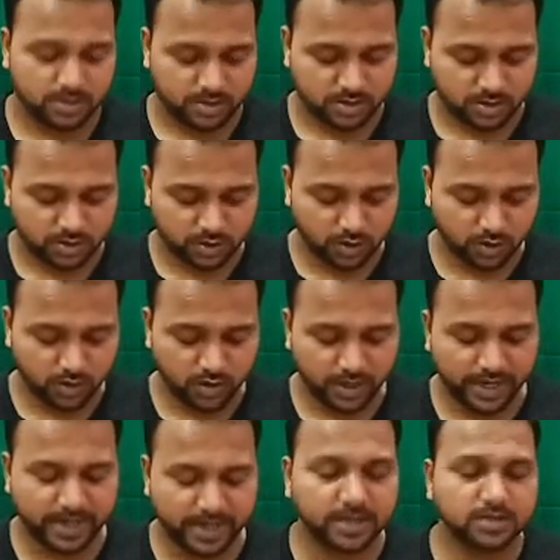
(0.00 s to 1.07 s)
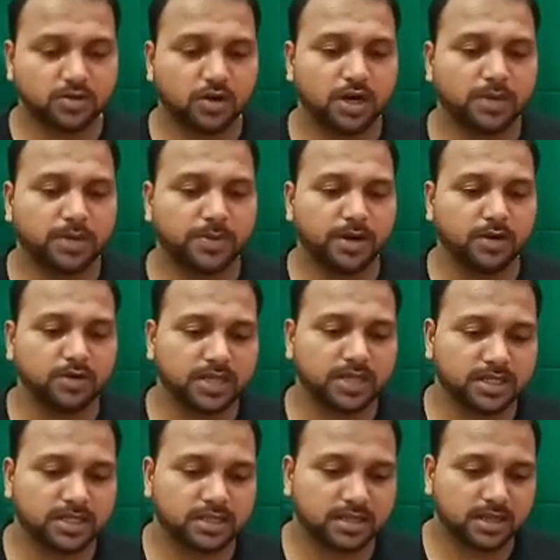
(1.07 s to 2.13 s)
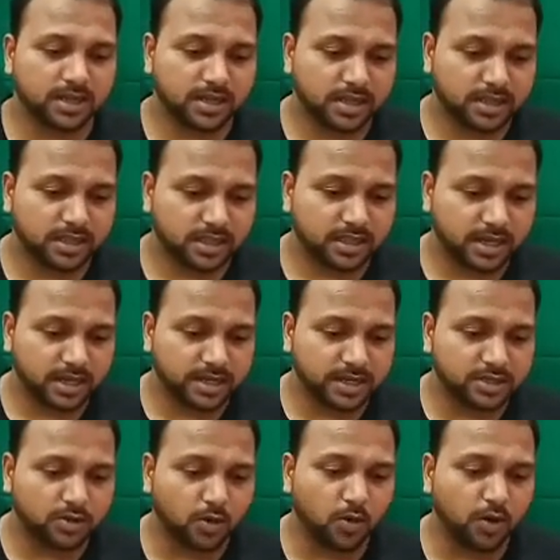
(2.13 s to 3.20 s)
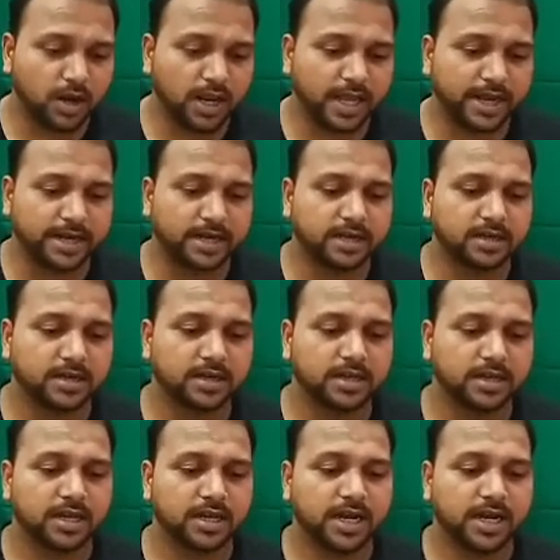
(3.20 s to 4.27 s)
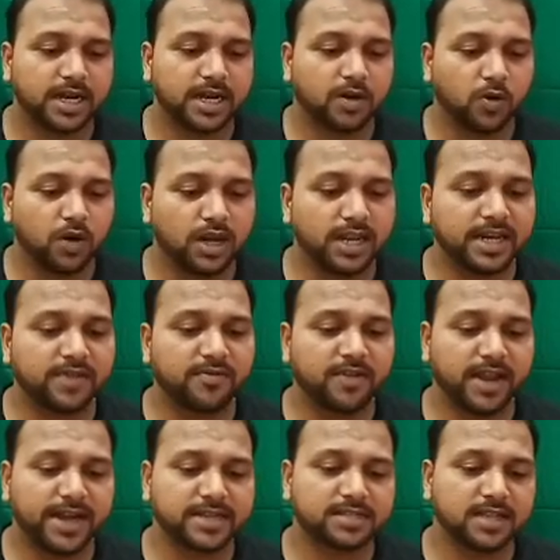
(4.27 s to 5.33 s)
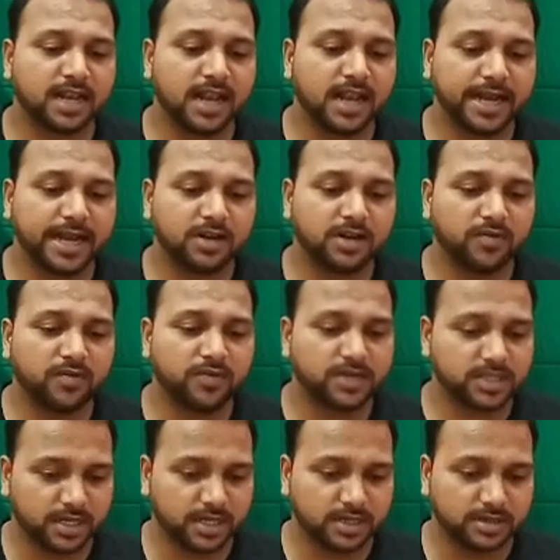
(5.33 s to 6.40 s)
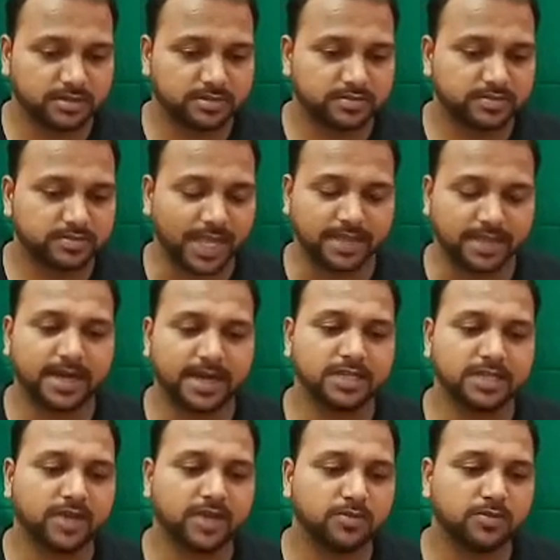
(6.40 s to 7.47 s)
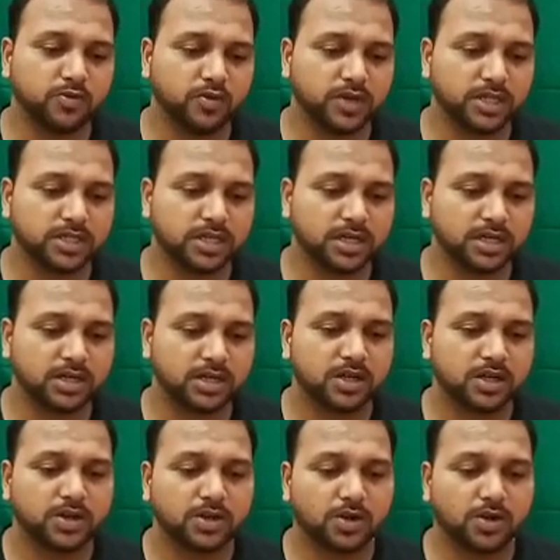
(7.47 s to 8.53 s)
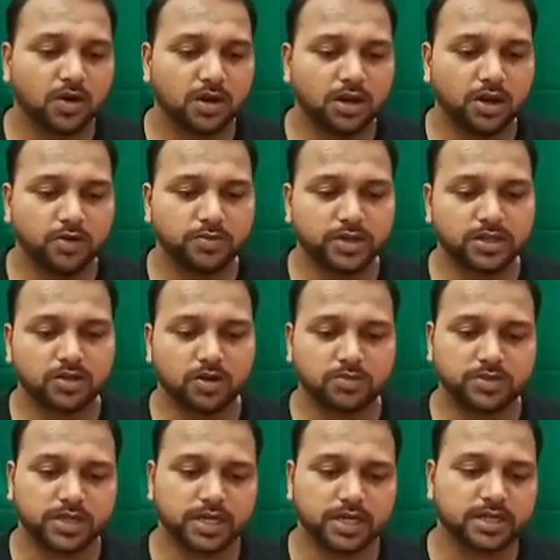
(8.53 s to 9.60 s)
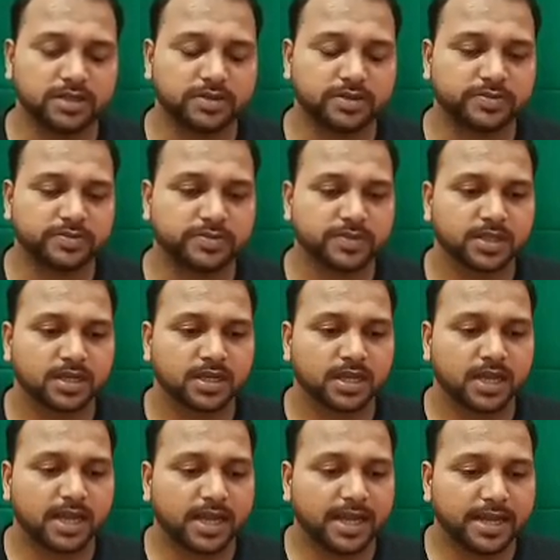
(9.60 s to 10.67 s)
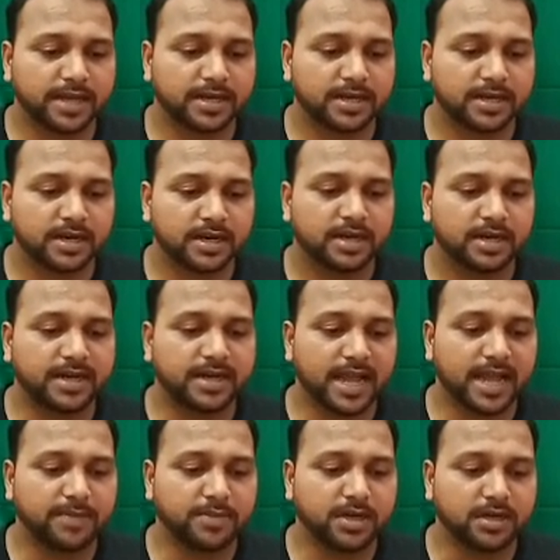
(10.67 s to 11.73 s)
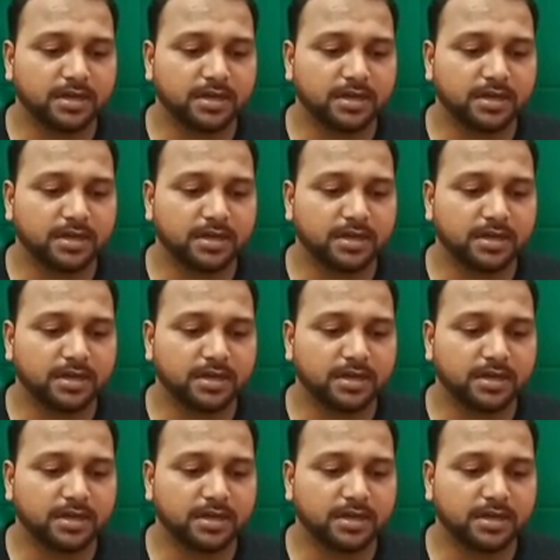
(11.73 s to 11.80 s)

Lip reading: So it does not produces its own light, it only reflects the light of a sun, and that is why moon is a non-luminous object. Again, diamond.